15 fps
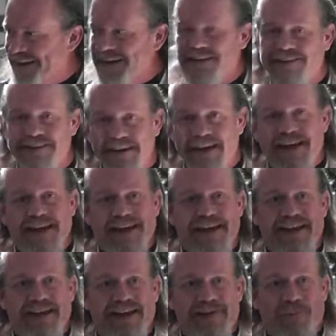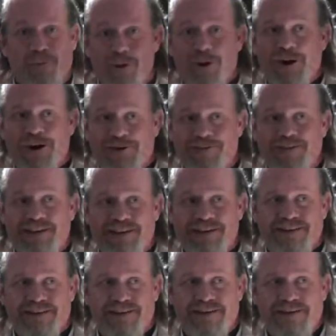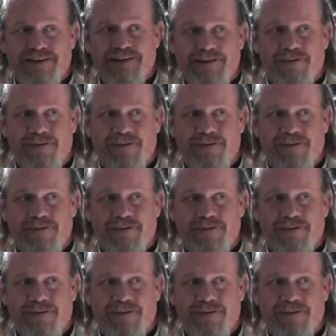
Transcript: You see, word of this